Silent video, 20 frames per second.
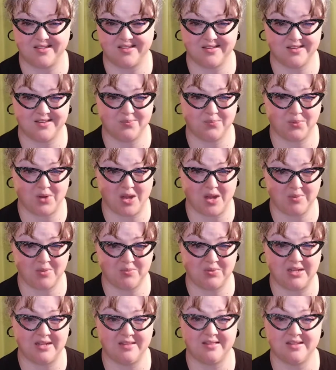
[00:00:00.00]
is
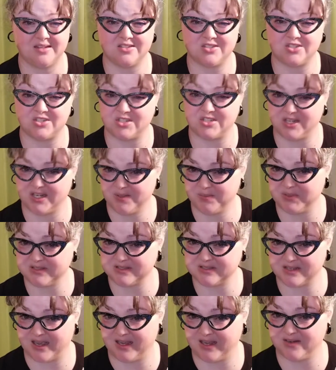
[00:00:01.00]
probably the cheapest
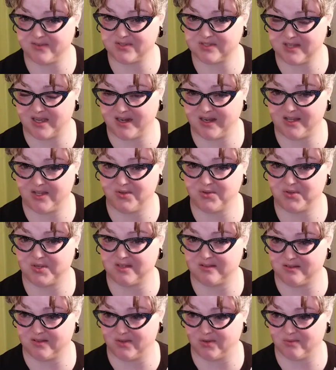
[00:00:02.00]
kind of study you
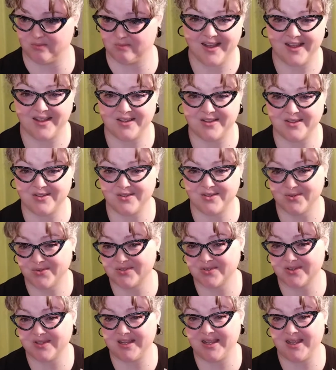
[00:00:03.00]
can do.
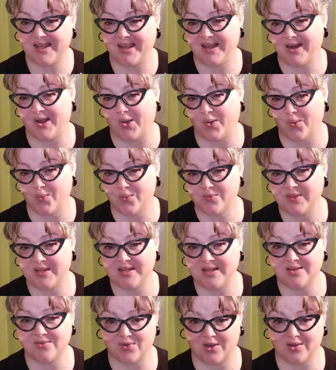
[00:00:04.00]
Usually, it only
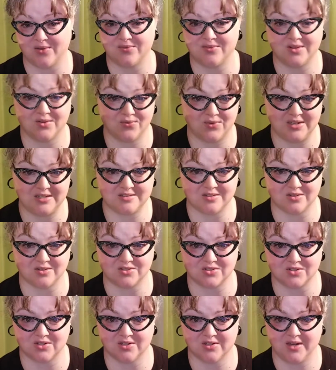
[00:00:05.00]
involves the
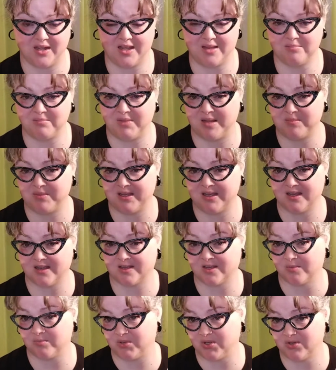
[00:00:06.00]
researcher and maybe a
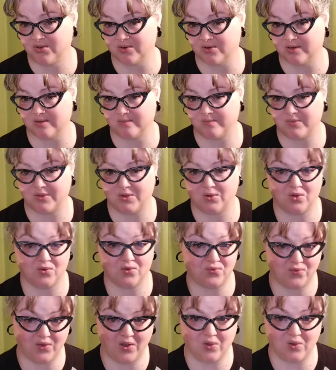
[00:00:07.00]
computer or
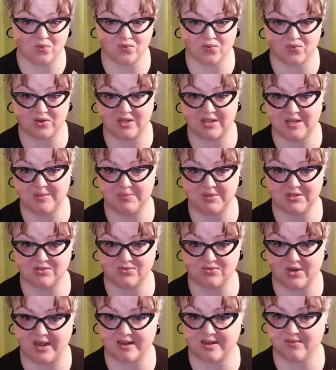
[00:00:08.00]
phone for keeping
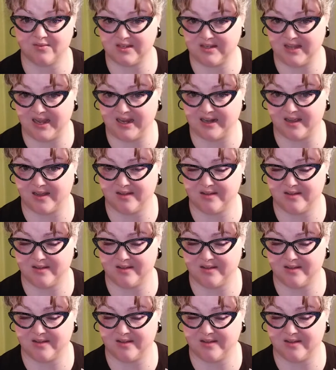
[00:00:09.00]
track of the data.